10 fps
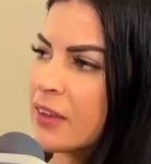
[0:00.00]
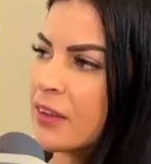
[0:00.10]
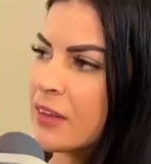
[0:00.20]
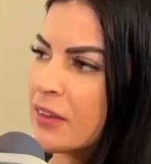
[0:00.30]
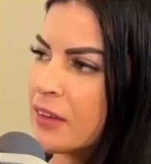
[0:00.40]

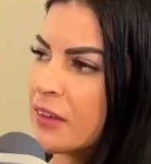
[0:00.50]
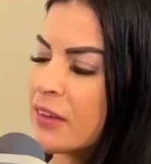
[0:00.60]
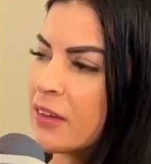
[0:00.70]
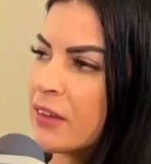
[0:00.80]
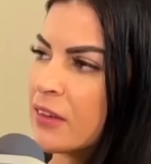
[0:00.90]

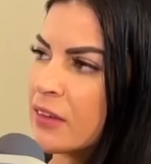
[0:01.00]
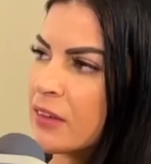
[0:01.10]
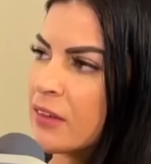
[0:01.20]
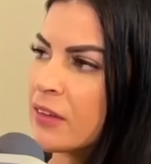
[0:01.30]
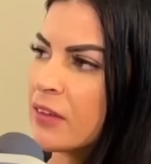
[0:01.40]

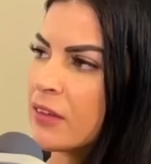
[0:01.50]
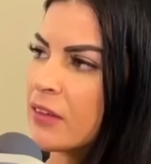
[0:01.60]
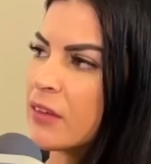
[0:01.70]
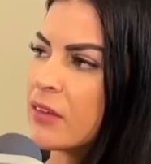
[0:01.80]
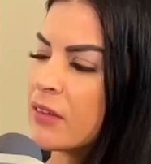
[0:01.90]

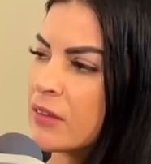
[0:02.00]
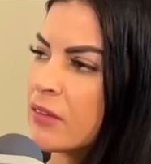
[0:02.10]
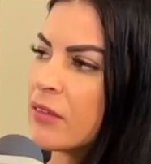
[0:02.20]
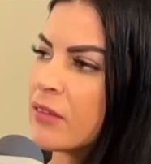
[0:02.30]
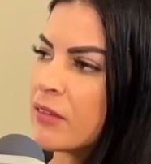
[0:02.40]

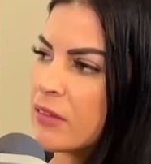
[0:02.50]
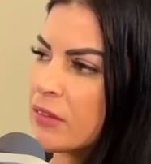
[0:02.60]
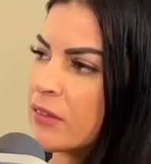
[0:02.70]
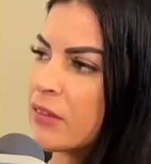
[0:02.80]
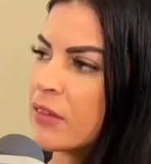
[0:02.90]

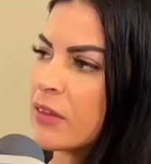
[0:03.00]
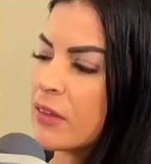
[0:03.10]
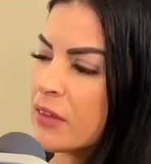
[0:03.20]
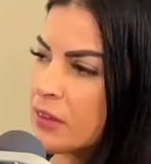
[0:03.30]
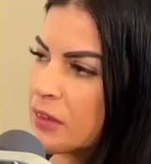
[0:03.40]

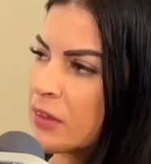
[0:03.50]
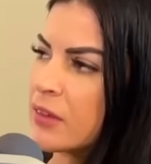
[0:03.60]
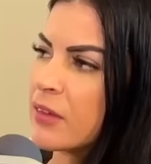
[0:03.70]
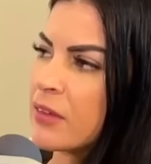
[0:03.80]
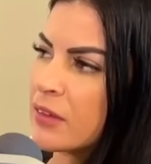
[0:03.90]

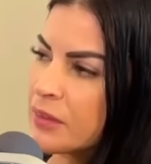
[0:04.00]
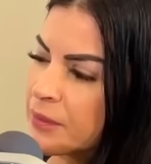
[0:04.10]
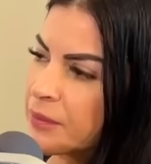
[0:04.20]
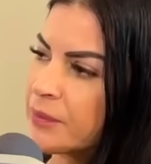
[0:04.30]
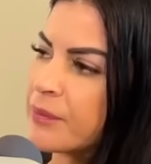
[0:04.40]
[no speech]